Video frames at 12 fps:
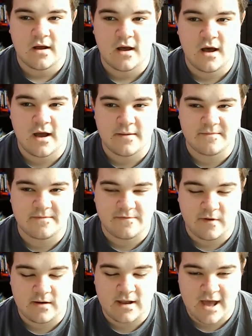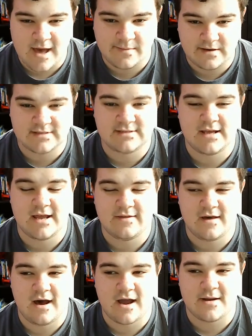I'm very happy to say
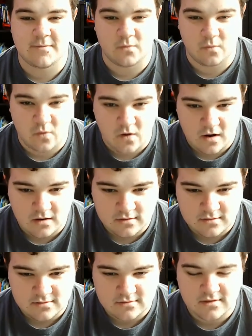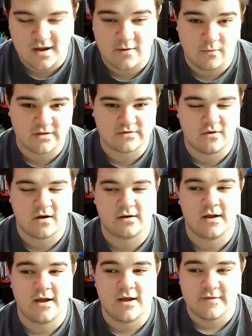that I am wrong. I was wrong.
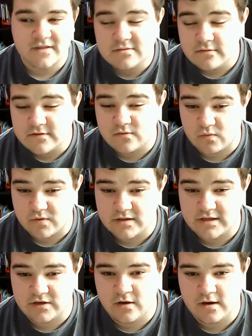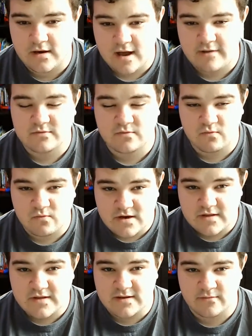This movie's really good. I was
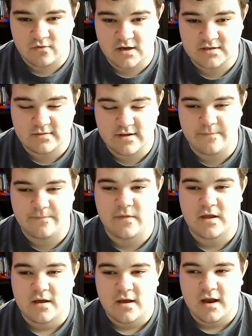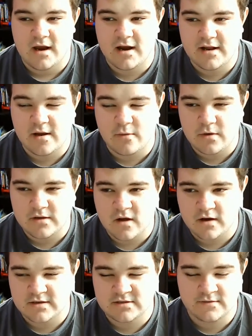really impressed with it. And I want to
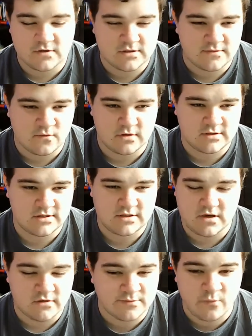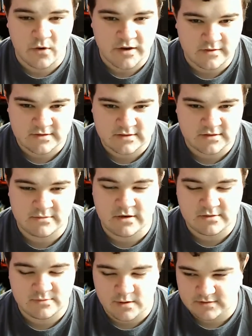talk... So first, of course, no spoilers. There's going to be
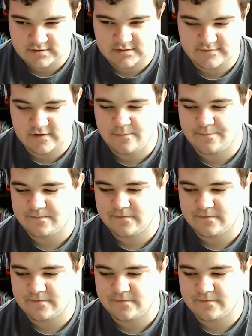no spoilers for this film.